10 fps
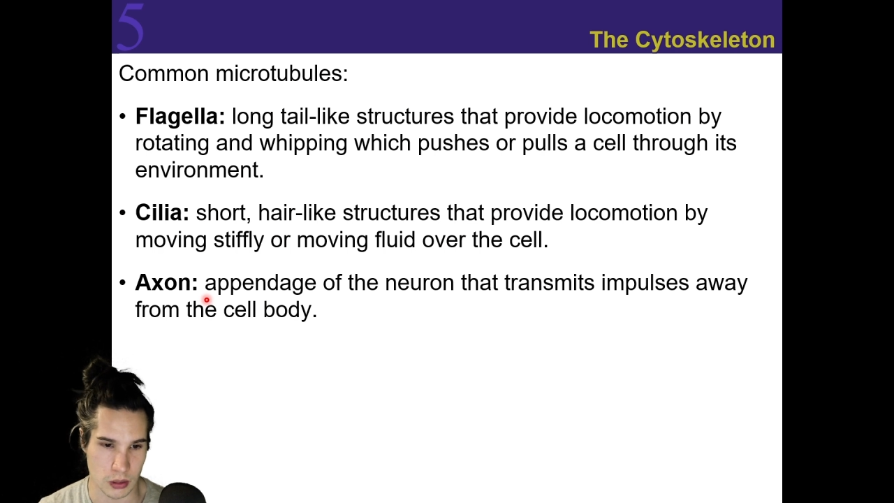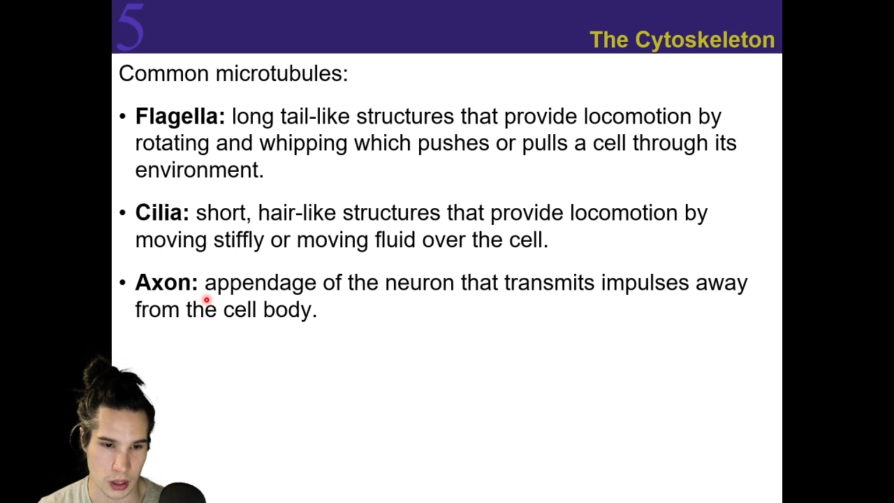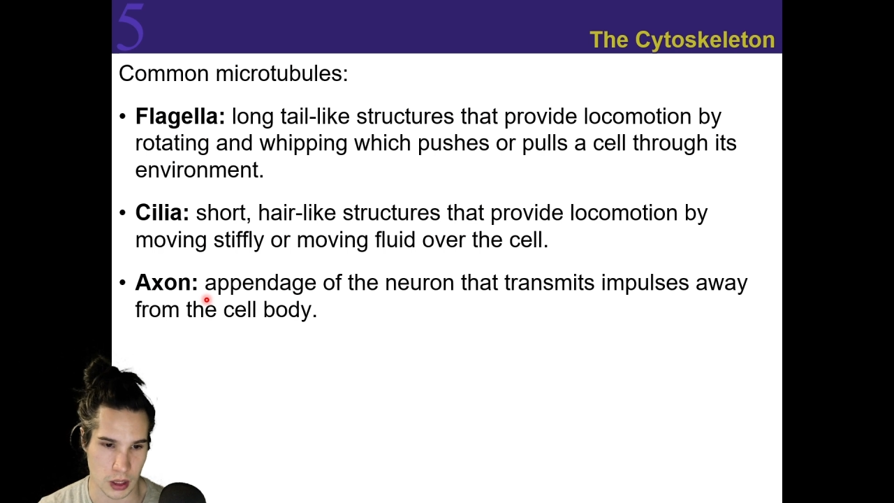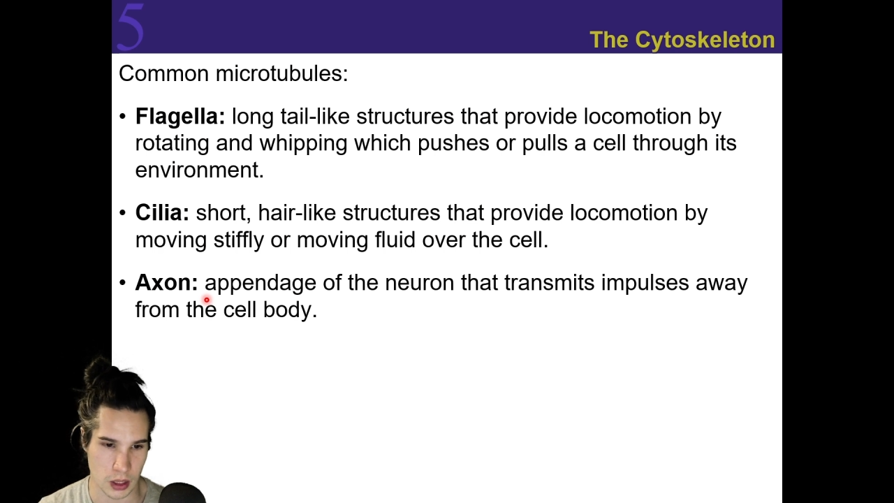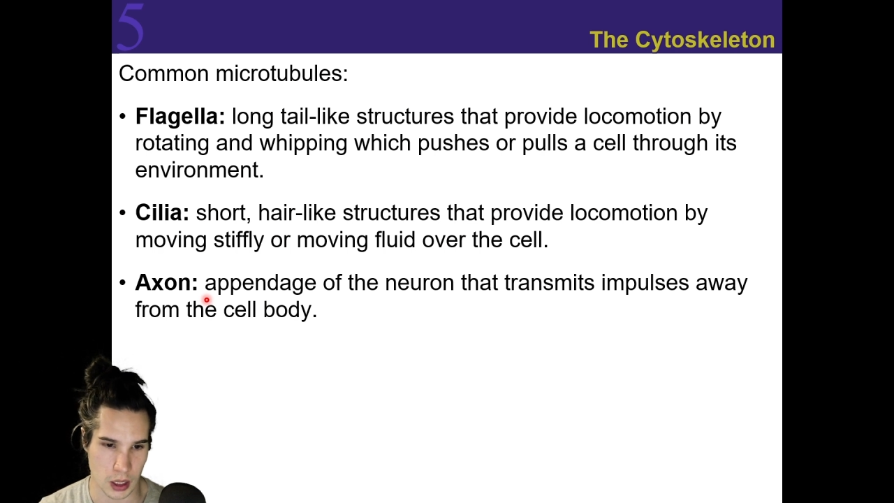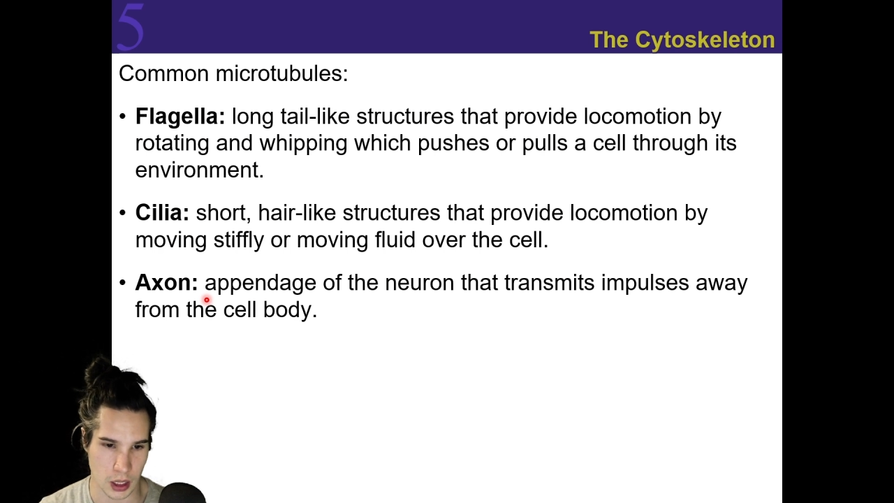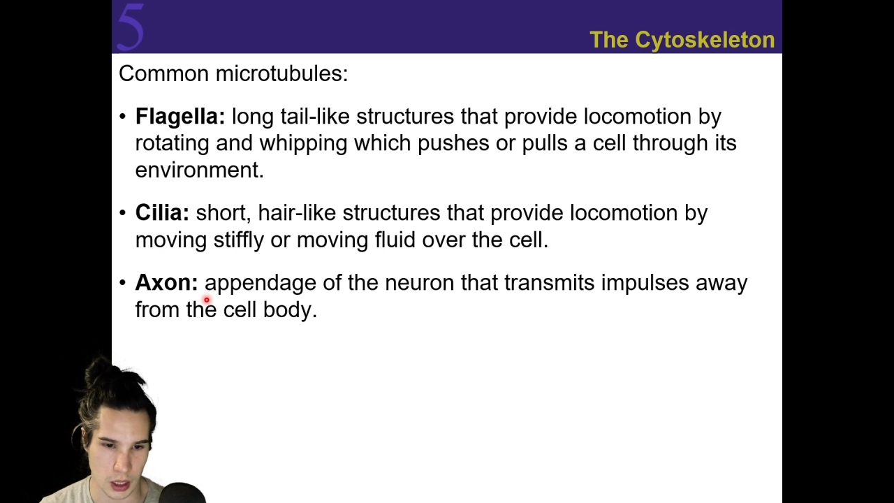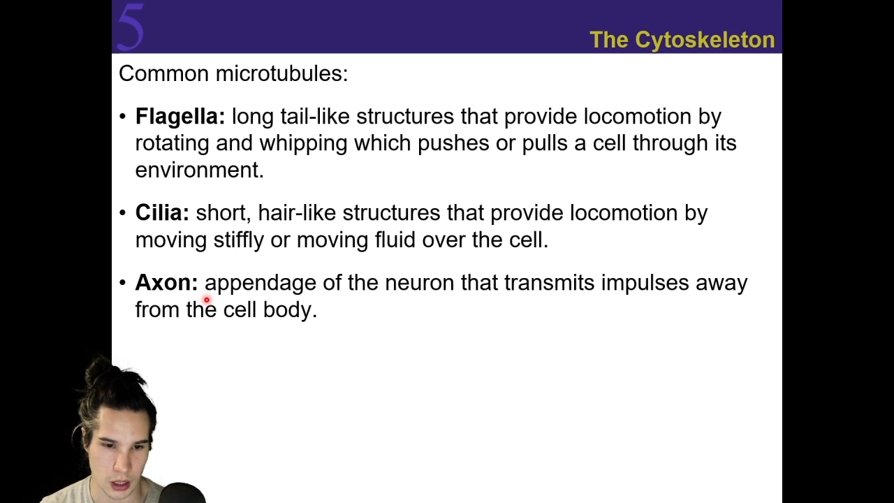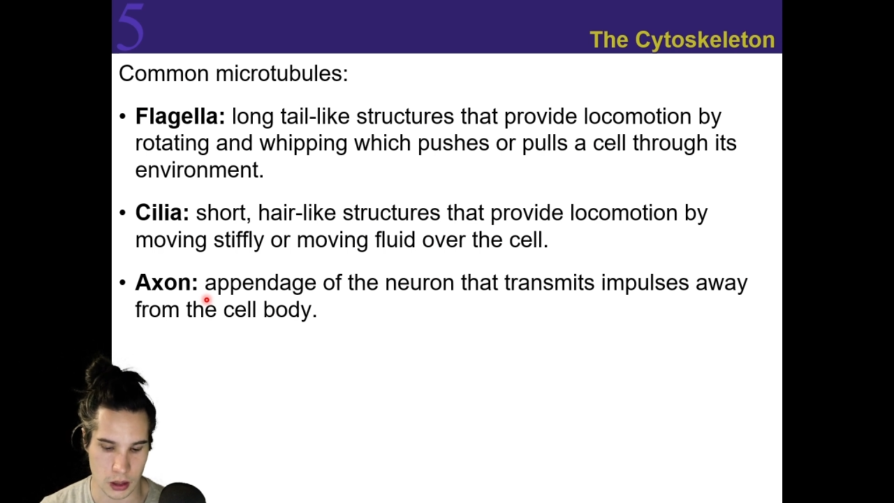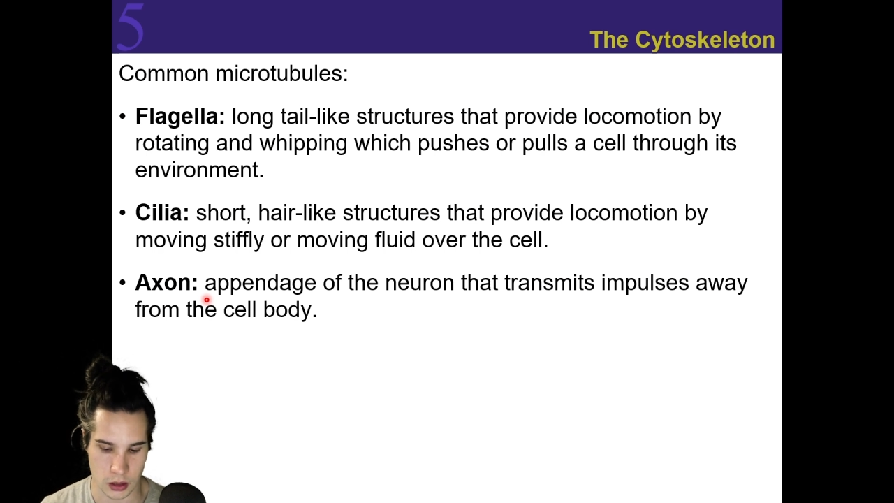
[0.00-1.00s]
in
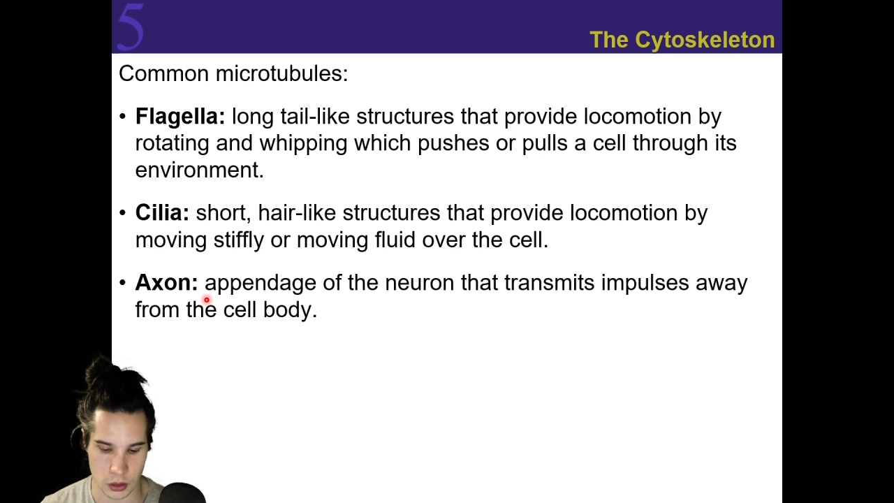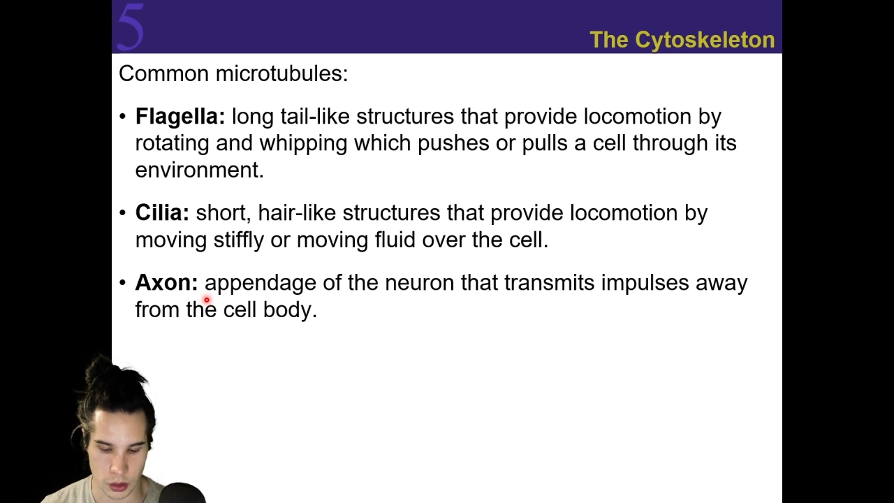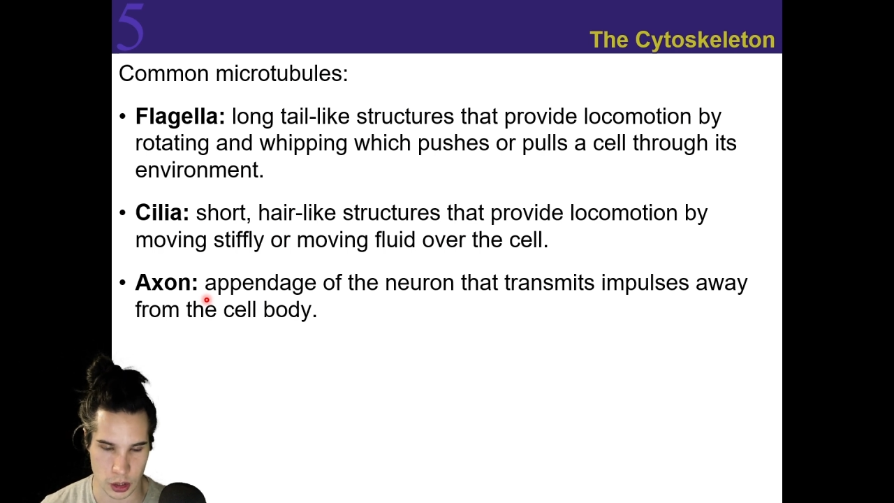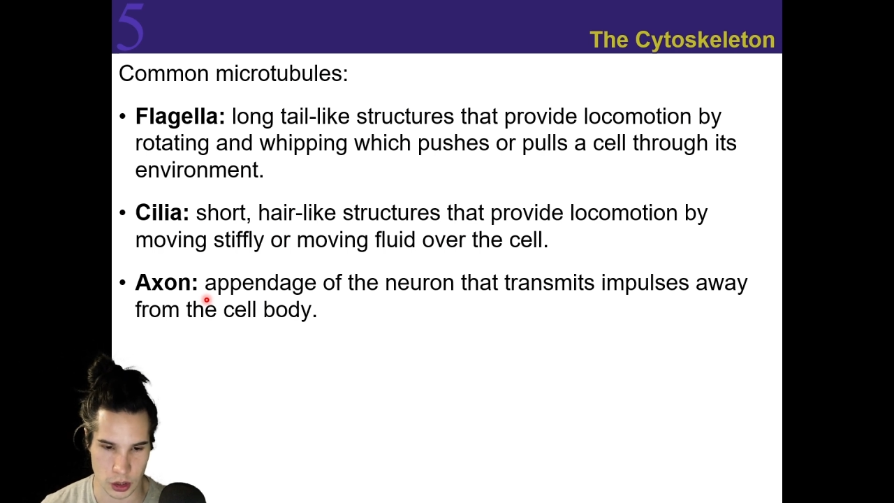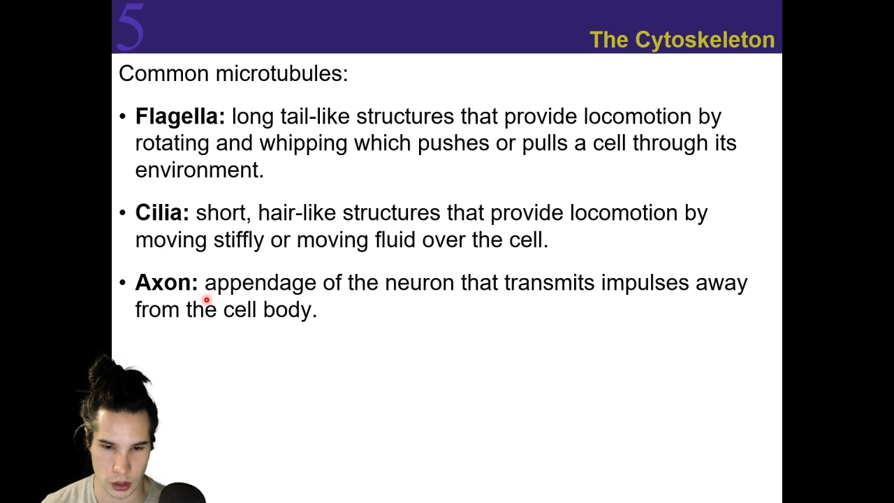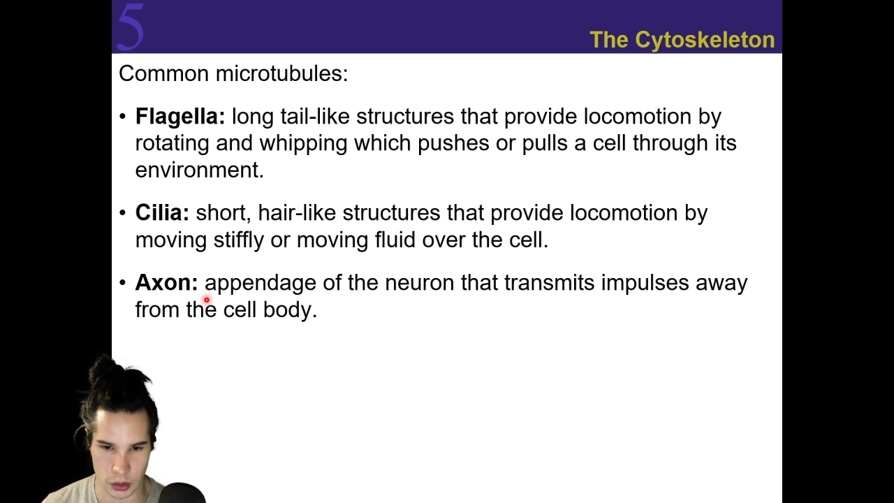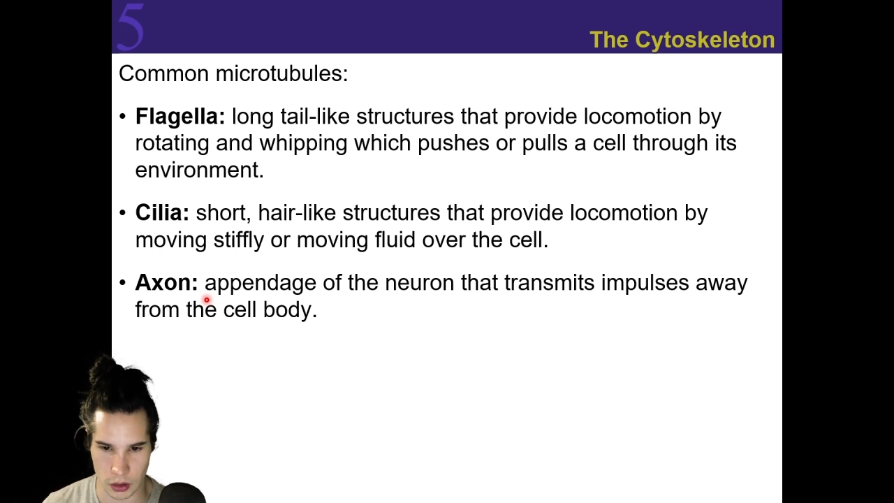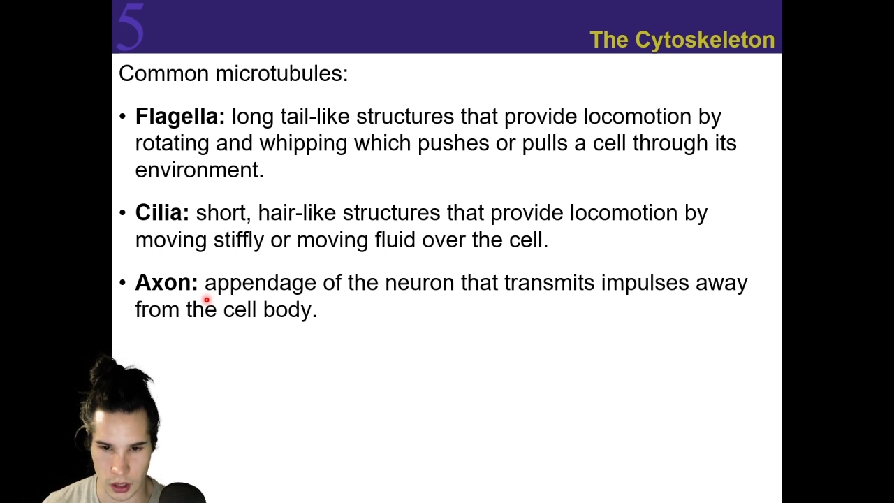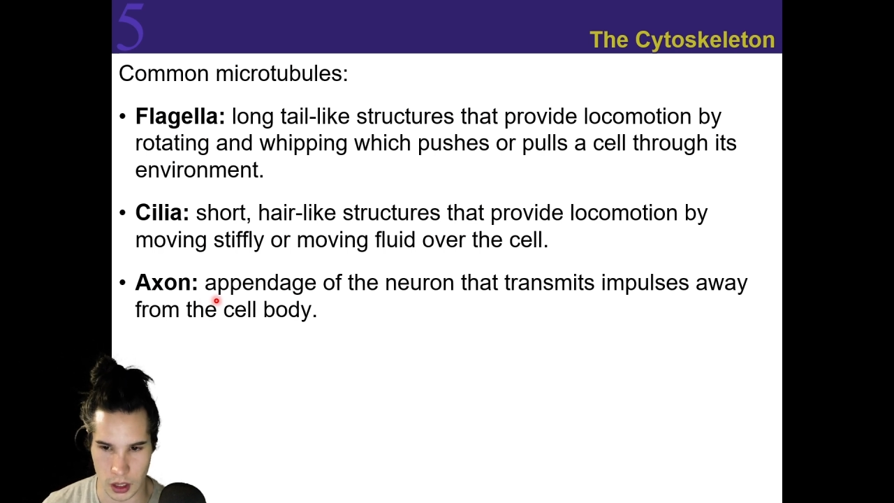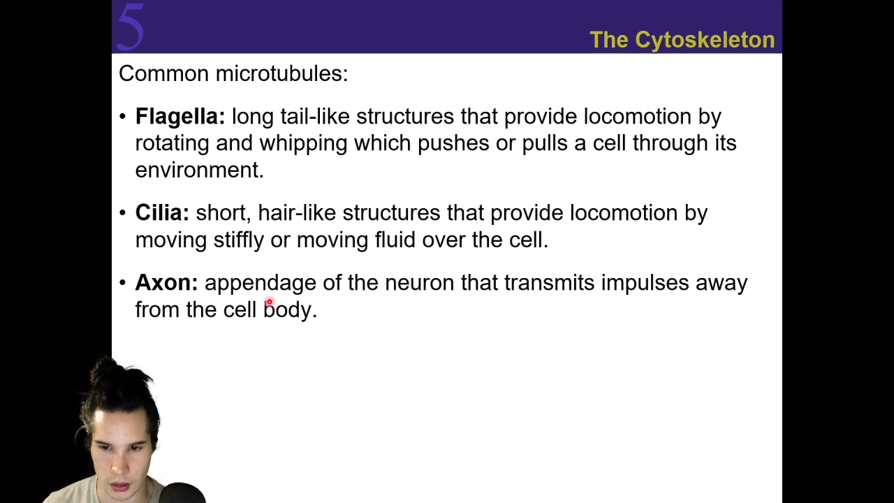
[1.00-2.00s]
a traditional
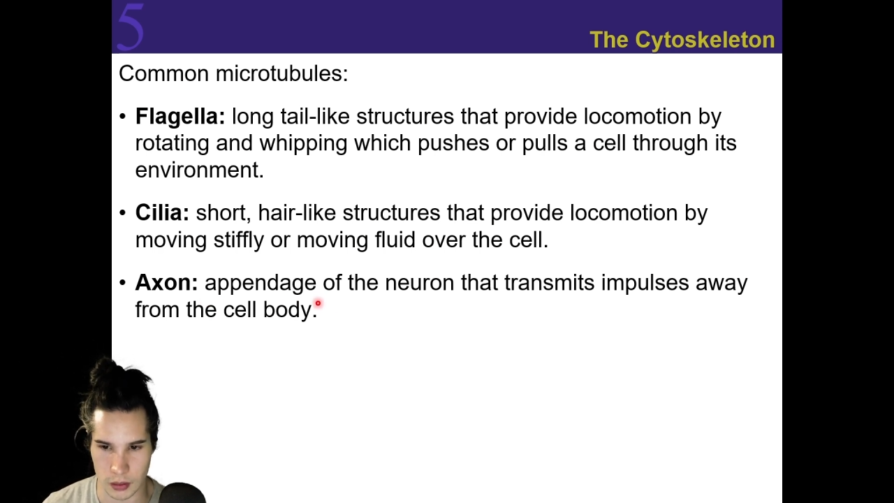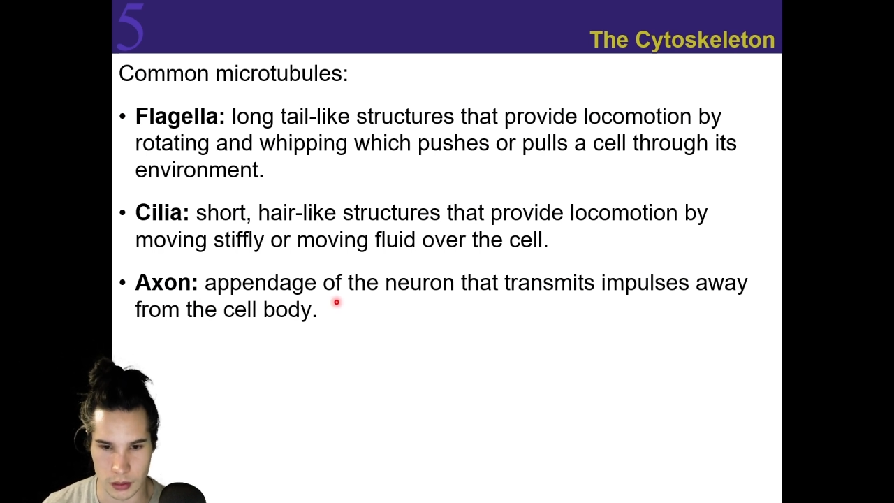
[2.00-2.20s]
neuron.